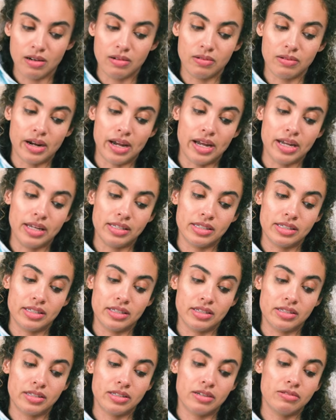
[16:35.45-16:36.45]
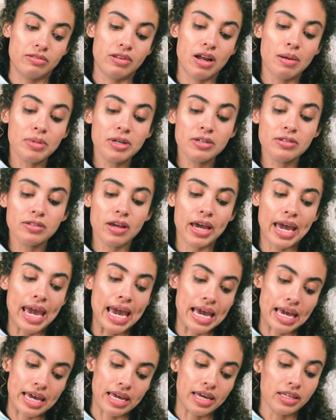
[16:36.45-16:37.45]
All right, so number
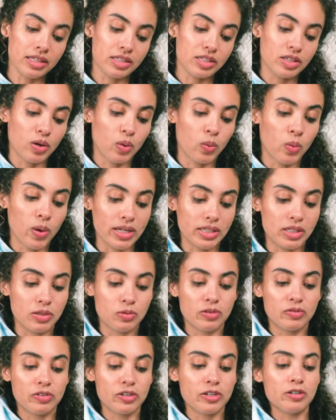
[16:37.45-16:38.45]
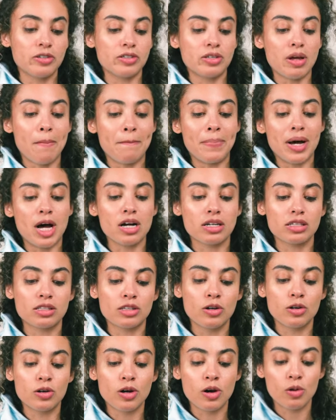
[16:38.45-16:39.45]
eight was the reverse box
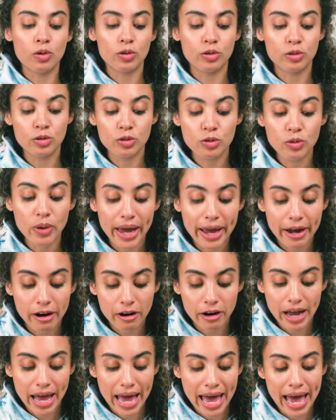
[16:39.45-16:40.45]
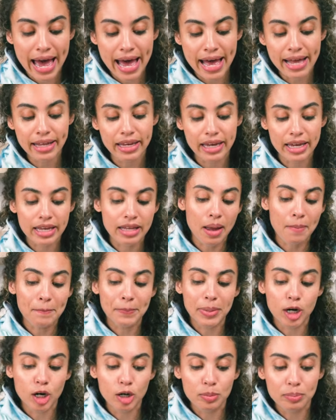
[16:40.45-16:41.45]
logo New Era hat in
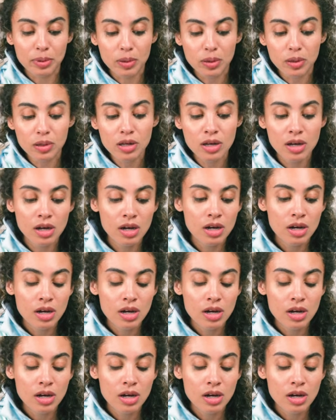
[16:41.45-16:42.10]
purple.